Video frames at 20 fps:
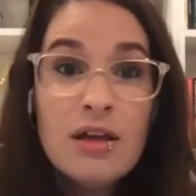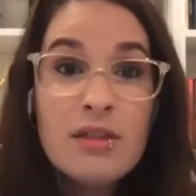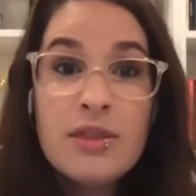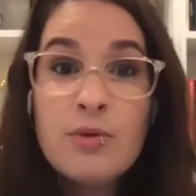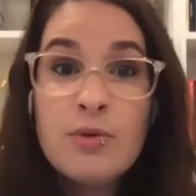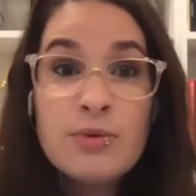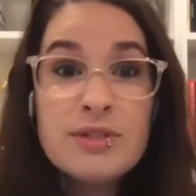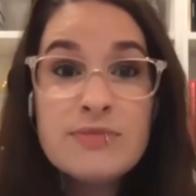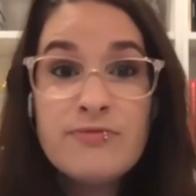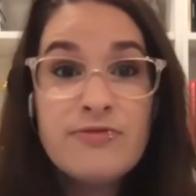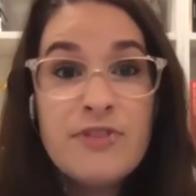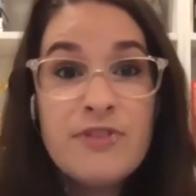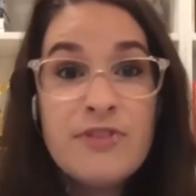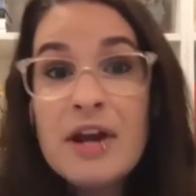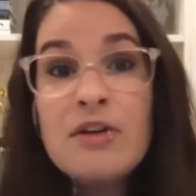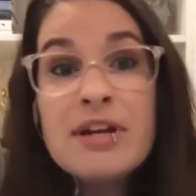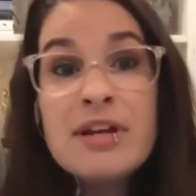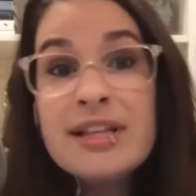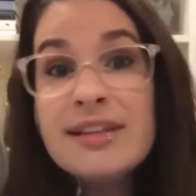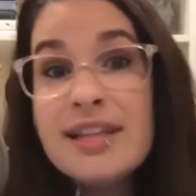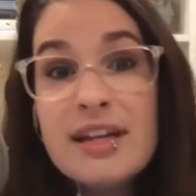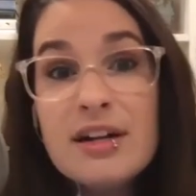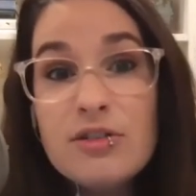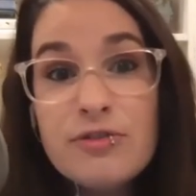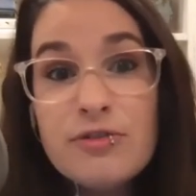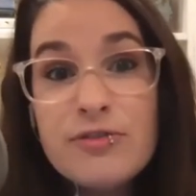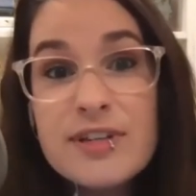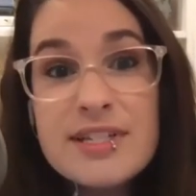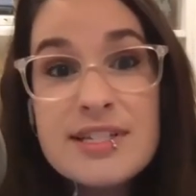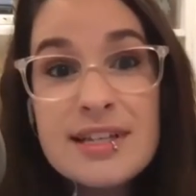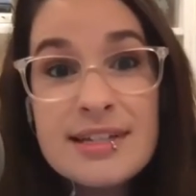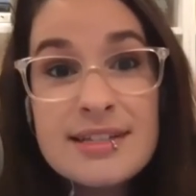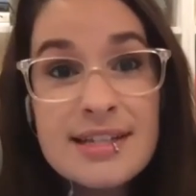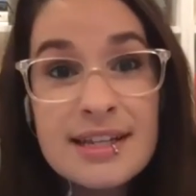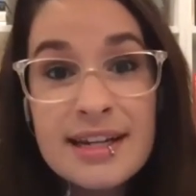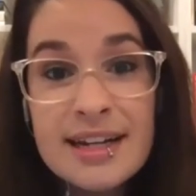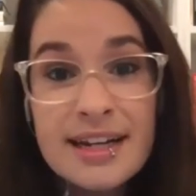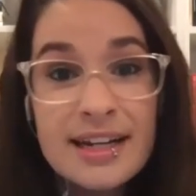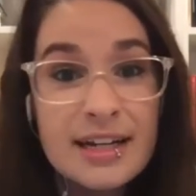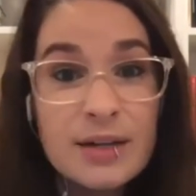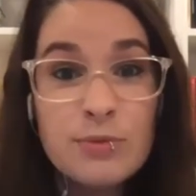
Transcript: there was very little physics in it.